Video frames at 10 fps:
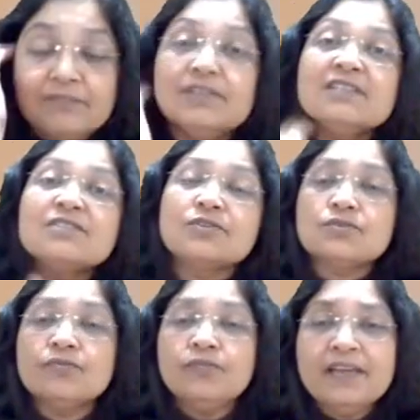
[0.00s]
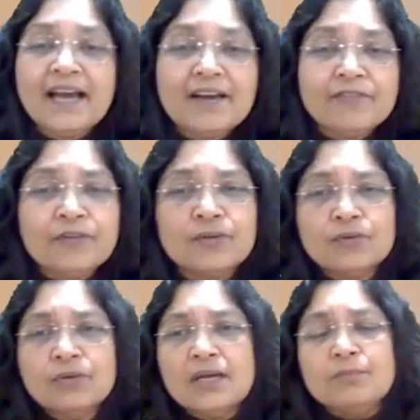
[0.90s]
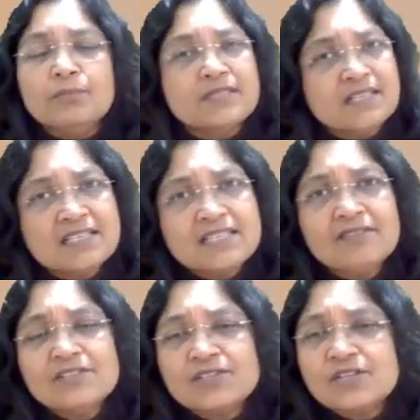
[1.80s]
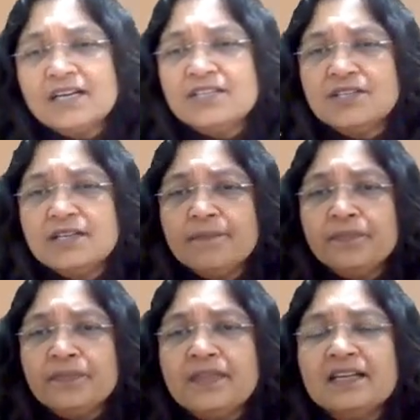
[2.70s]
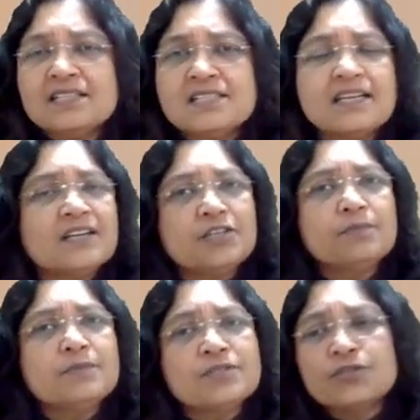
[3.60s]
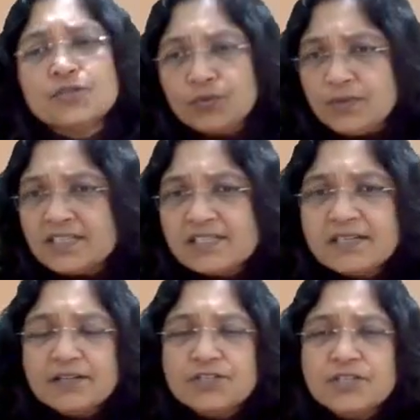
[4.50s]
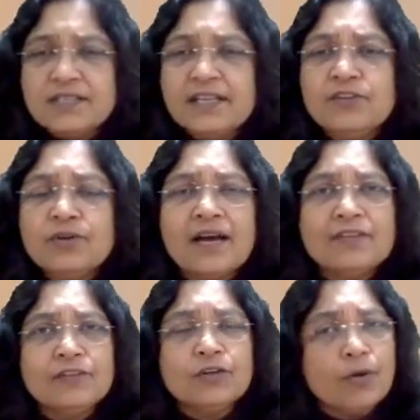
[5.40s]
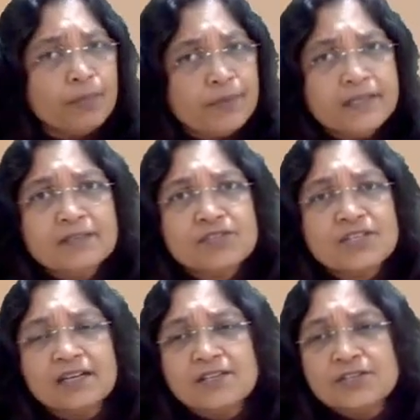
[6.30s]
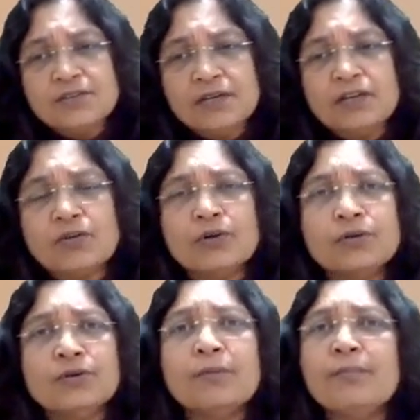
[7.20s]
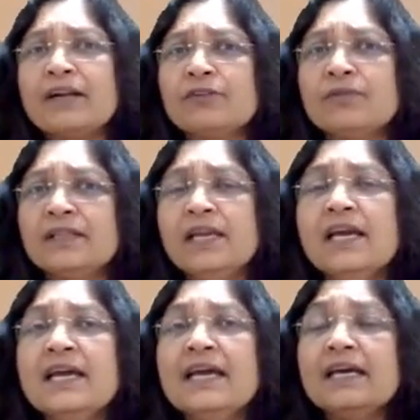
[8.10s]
levels. So we have, you know, business level strategy, that is strategic business unit strategy. Then you have the competitive strategy in order to combat with the